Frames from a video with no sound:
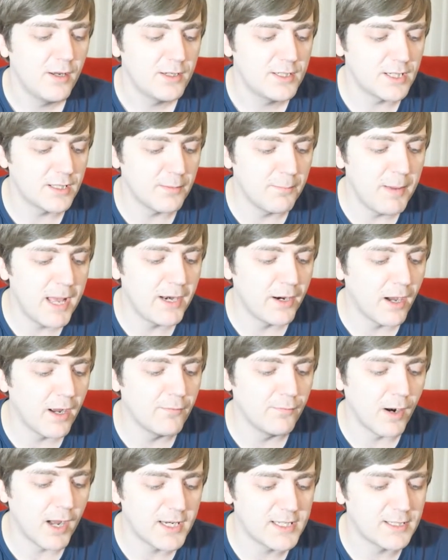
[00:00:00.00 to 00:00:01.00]
To the men I
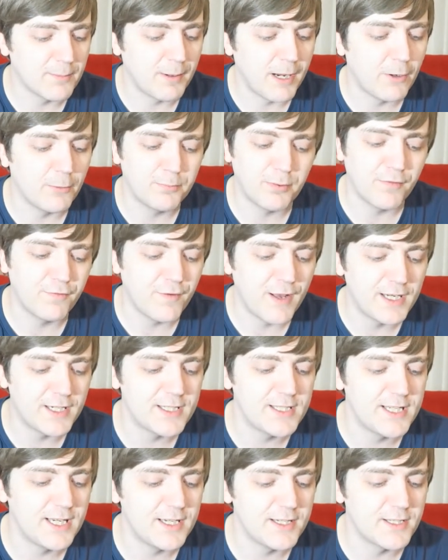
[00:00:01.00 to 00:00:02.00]
write about,
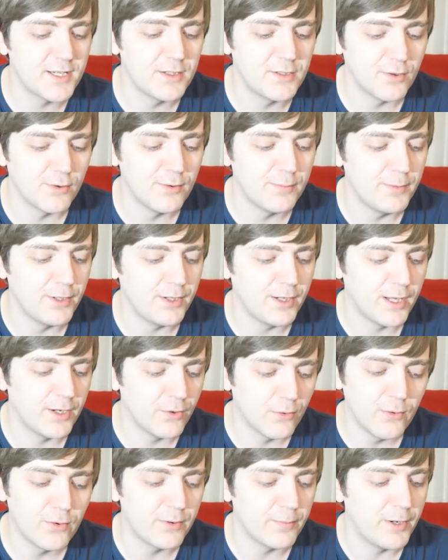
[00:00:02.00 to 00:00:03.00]
profanity is adornment, an
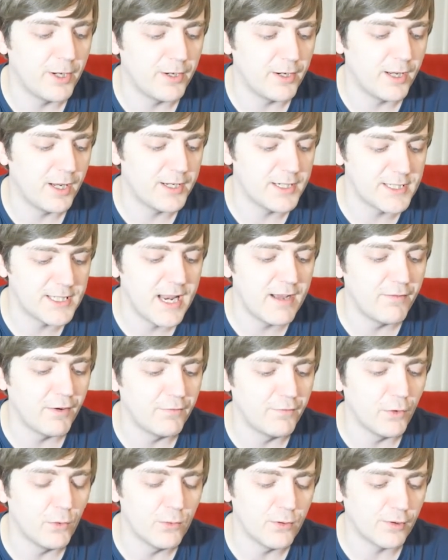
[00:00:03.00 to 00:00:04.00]
ornament, and is never
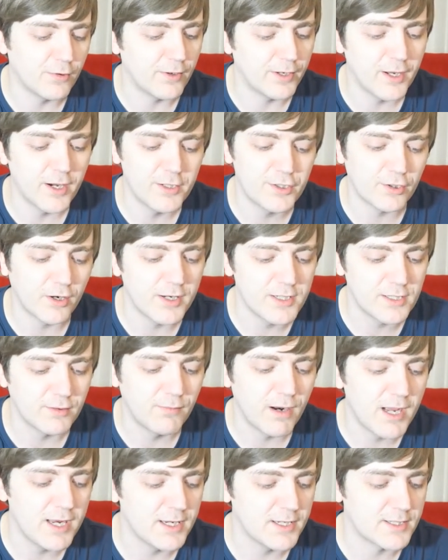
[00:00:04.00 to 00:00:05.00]
vulgar, and I try to
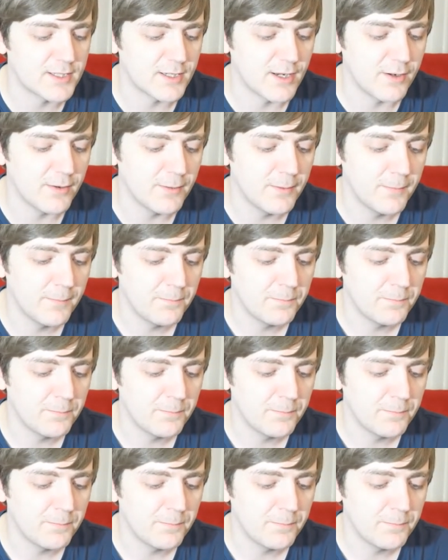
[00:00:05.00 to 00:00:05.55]
write it so.